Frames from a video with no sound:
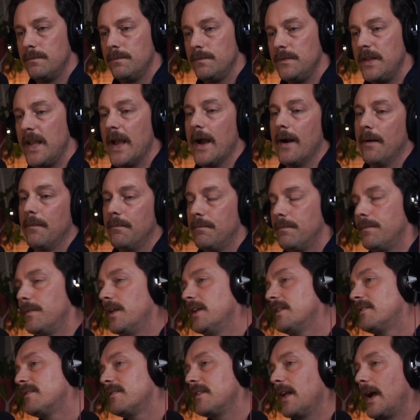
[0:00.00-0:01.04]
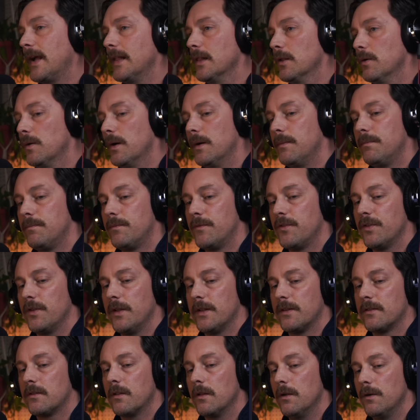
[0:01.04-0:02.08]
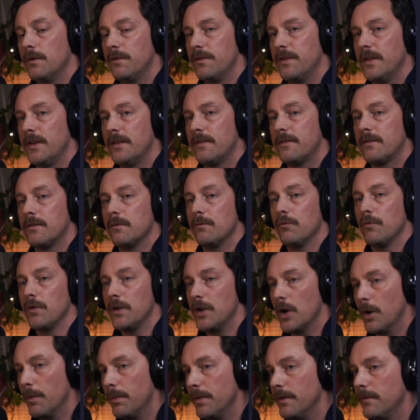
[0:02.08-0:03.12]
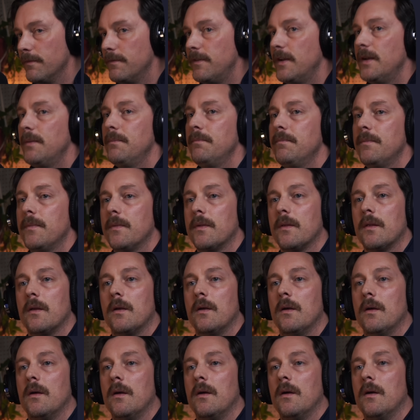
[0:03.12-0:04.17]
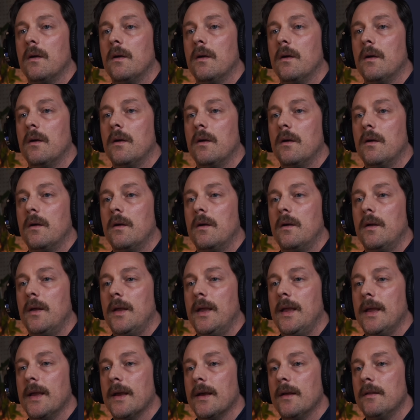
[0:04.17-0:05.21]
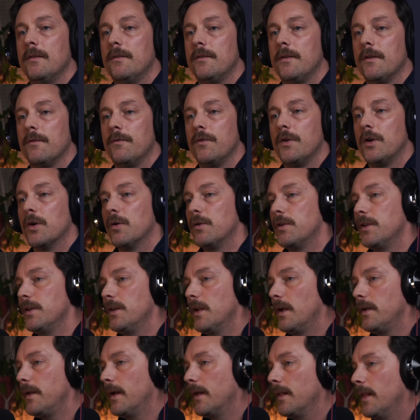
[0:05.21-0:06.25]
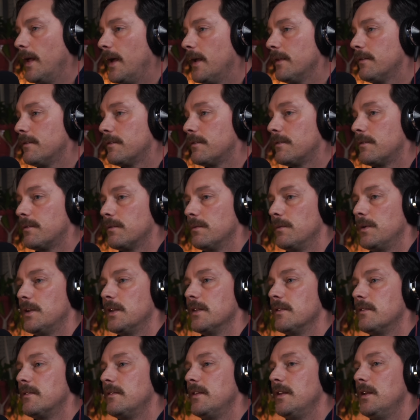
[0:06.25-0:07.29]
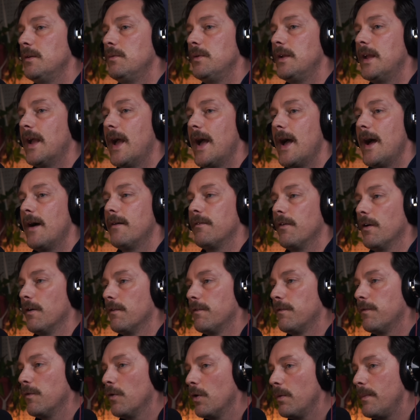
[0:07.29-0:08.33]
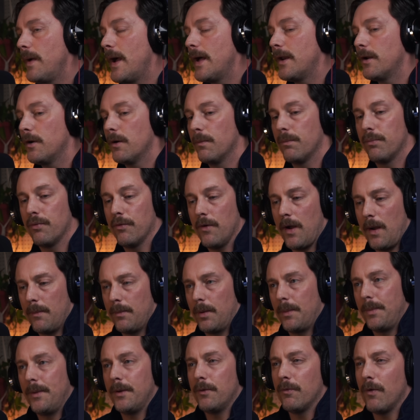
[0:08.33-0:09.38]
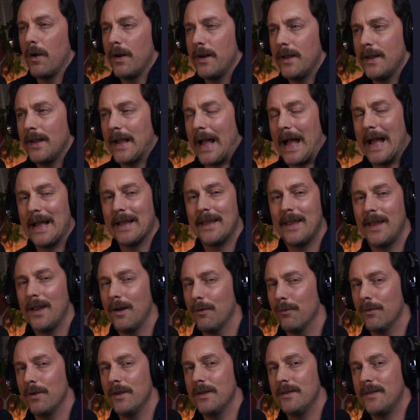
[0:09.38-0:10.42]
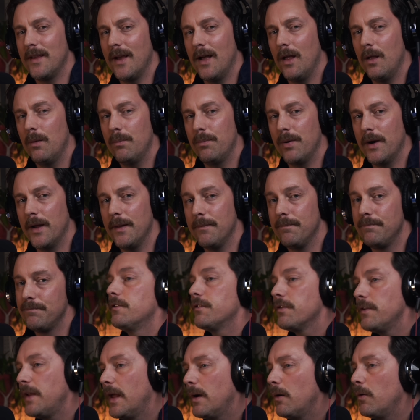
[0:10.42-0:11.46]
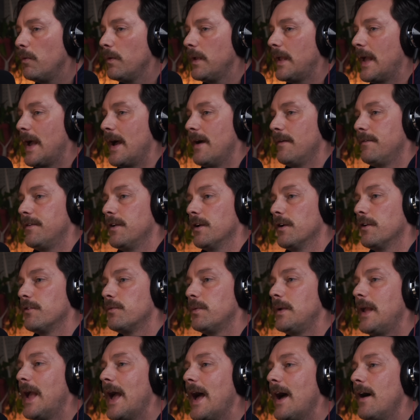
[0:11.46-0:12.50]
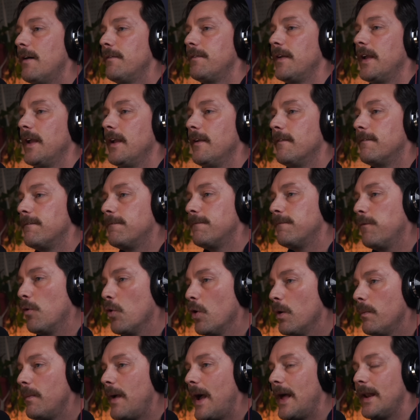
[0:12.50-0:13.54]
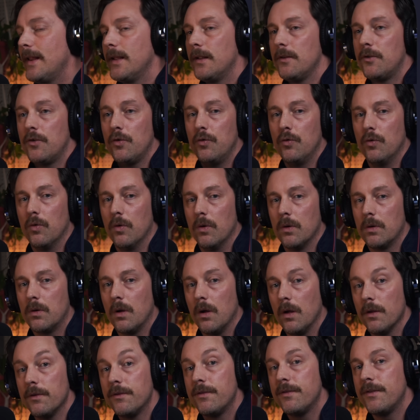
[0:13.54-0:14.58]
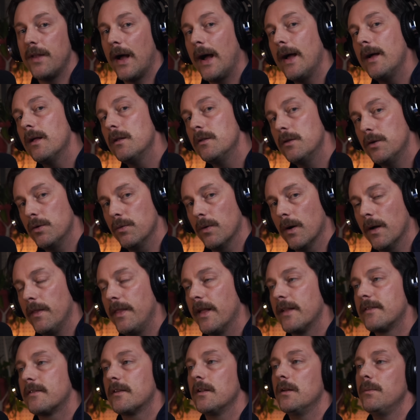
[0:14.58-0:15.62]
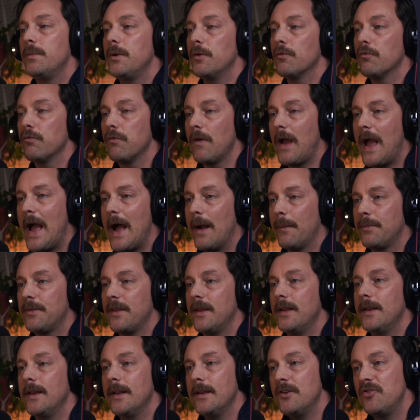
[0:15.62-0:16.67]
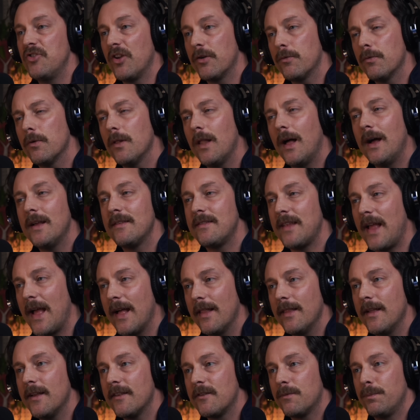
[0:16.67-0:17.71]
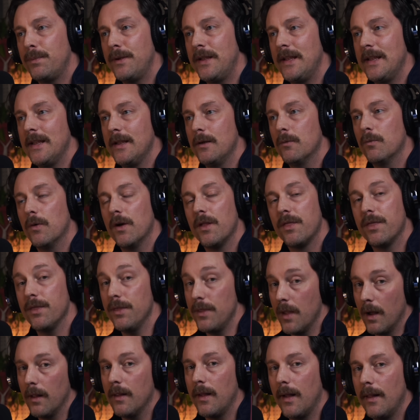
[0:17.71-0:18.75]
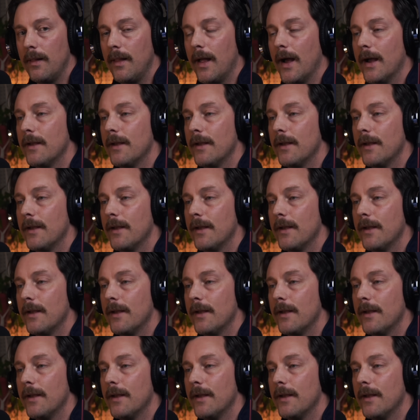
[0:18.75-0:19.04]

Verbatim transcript: Yeah, it's StyLua. So let's close this, reopen Vim. And if we go to null dash L S, we can see we have our formatter probably running. I can't really tell, but so now what we have here is we have a formatting tool called StyLua that's going to be wrapped in a generalized L S P with null dash L